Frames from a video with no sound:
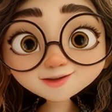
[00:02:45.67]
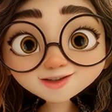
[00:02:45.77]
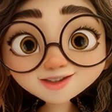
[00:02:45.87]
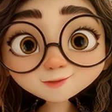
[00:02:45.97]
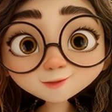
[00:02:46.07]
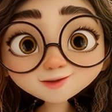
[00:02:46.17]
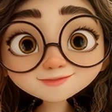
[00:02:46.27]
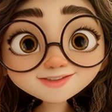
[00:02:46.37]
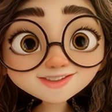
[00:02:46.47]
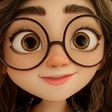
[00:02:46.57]
And
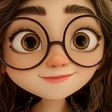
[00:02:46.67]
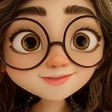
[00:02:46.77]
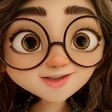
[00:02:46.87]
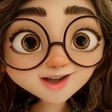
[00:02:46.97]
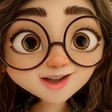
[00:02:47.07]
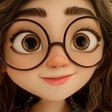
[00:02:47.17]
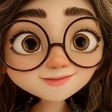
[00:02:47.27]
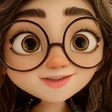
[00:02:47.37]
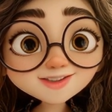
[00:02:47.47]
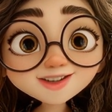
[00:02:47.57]
this is the huge
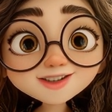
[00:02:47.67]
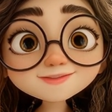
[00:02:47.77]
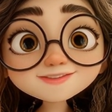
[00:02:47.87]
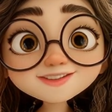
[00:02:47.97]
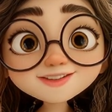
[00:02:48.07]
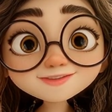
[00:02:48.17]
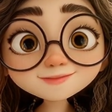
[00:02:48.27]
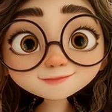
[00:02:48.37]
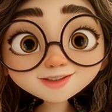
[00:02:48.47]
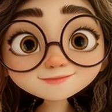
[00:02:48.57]
difference we're talking
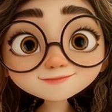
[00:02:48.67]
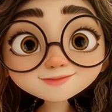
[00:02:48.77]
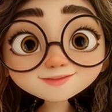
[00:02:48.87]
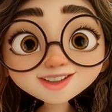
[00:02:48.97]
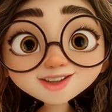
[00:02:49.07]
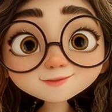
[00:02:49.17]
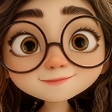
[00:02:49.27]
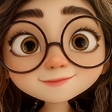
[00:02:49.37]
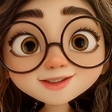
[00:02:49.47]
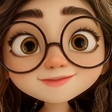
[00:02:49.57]
about. It's that
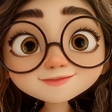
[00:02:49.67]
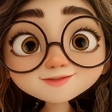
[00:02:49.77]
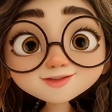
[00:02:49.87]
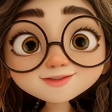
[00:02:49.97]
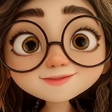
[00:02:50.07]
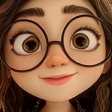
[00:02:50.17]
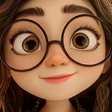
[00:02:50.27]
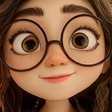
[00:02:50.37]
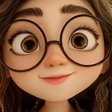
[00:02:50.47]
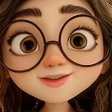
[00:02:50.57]
shift from getting
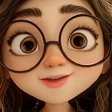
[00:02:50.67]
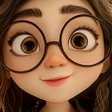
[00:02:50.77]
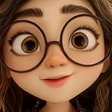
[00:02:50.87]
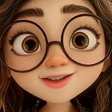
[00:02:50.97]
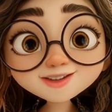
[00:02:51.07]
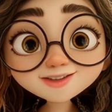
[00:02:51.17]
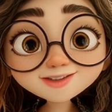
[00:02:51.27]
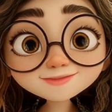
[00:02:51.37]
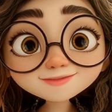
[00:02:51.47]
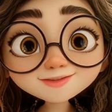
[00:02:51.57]
some generic,
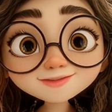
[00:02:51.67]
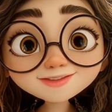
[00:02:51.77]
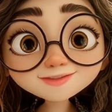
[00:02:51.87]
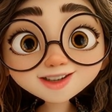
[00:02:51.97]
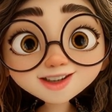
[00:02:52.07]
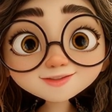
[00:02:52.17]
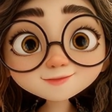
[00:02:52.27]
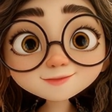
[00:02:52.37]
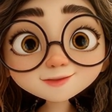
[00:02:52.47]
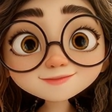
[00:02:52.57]
one-size-fits-all
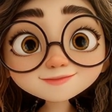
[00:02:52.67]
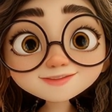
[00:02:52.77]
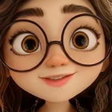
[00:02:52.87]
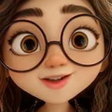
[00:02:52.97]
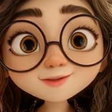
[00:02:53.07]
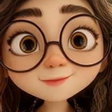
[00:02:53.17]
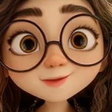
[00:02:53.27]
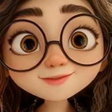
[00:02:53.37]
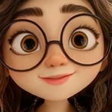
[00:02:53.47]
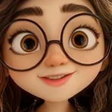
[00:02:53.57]
answer to getting
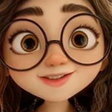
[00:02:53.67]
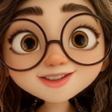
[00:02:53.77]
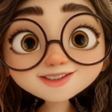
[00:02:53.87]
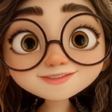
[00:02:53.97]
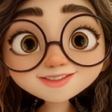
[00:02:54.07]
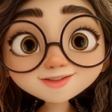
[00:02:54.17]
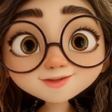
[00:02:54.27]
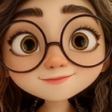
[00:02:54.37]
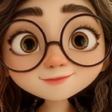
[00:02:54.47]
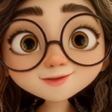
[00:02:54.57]
something that feels like it
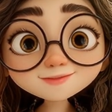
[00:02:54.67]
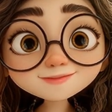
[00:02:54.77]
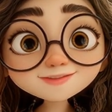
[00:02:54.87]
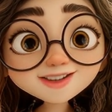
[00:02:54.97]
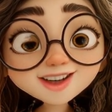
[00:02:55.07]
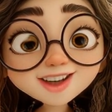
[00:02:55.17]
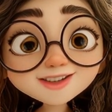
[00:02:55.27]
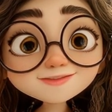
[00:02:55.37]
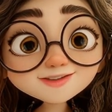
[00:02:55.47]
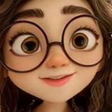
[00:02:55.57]
was made just
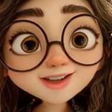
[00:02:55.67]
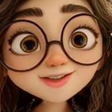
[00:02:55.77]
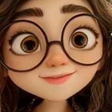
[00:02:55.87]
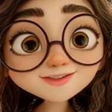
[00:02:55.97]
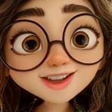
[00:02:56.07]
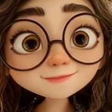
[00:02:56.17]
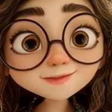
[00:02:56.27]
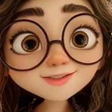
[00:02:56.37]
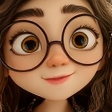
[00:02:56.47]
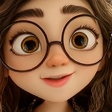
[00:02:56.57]
for you.
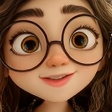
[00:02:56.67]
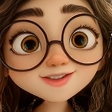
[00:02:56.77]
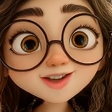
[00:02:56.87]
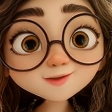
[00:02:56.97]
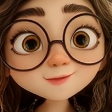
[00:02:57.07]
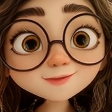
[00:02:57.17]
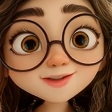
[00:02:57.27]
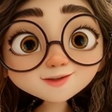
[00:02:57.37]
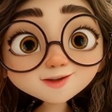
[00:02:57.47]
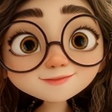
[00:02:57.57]
Suddenly, the
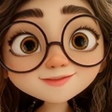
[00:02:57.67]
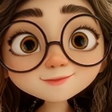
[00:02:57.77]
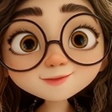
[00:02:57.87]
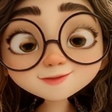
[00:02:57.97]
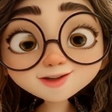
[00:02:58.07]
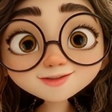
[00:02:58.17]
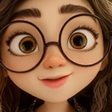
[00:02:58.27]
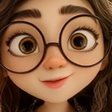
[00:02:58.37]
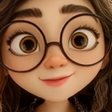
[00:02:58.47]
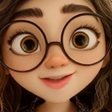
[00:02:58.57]
AI's response is on
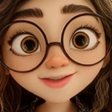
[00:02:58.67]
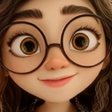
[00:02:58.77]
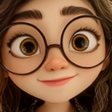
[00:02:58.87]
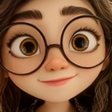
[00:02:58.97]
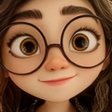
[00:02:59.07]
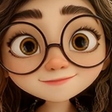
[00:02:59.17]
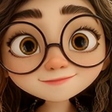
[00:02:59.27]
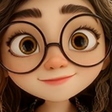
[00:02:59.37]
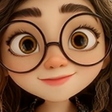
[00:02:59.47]
point, it's in your